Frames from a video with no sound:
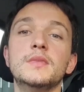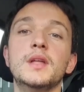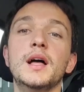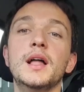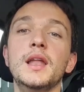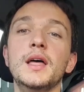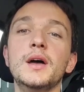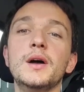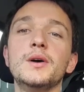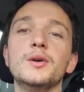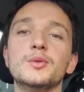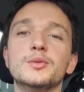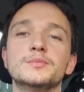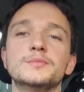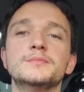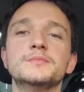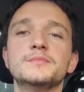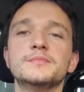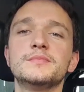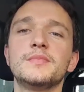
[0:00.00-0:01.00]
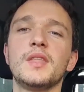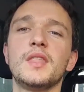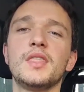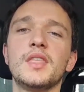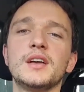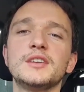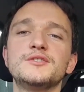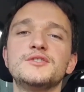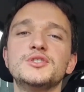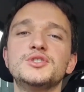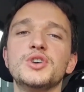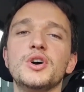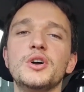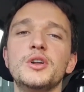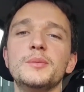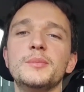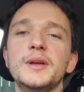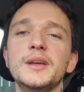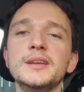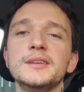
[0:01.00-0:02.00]
Hello, thanks for
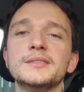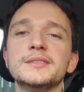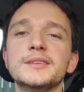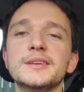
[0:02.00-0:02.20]
joining me.